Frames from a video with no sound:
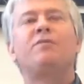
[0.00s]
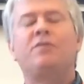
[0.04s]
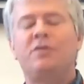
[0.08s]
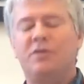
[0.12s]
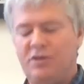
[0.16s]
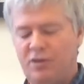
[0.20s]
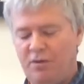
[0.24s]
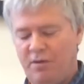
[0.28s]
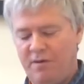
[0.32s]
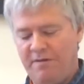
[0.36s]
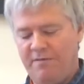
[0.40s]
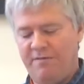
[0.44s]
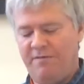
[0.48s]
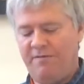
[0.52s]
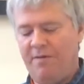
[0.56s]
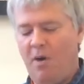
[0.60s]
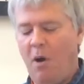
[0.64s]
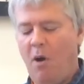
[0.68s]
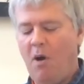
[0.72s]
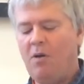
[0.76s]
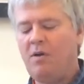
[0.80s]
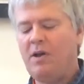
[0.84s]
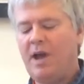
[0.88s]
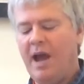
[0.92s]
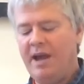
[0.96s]
for sort of
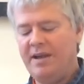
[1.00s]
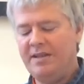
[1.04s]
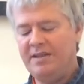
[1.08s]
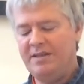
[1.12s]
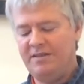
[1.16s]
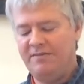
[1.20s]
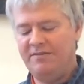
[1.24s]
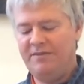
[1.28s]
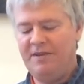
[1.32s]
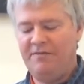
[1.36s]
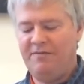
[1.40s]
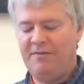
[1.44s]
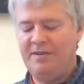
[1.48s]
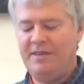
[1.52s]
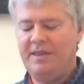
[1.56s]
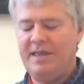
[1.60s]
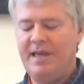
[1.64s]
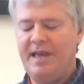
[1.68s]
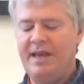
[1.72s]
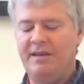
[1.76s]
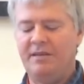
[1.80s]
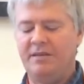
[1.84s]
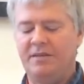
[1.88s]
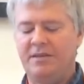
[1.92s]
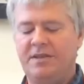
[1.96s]
all kinds of different
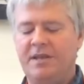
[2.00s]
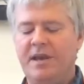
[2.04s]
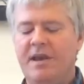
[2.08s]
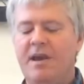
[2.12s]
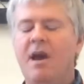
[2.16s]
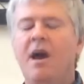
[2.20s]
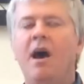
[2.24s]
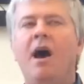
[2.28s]
things.